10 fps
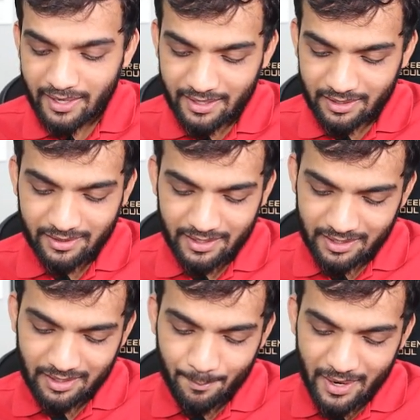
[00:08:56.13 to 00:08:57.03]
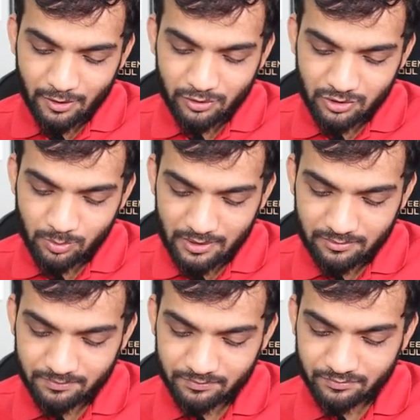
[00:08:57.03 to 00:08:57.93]
I can again come back to this
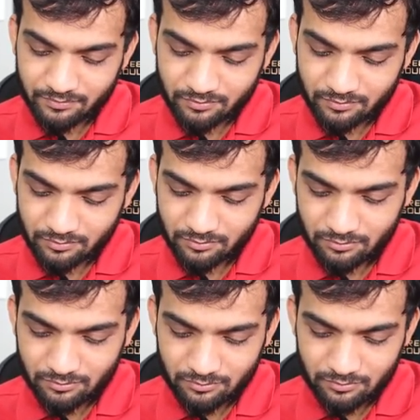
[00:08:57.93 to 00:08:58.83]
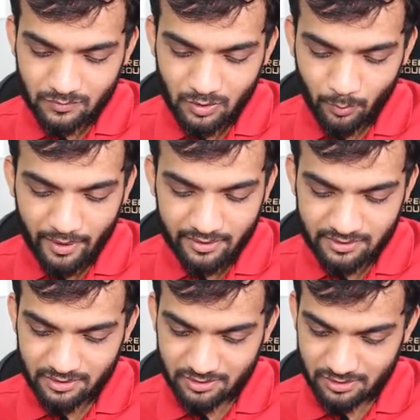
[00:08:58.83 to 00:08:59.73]
one. Where
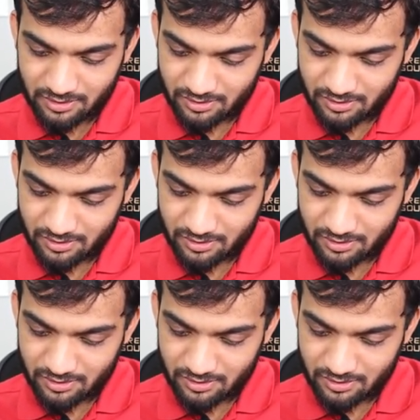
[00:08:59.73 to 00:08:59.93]
is it?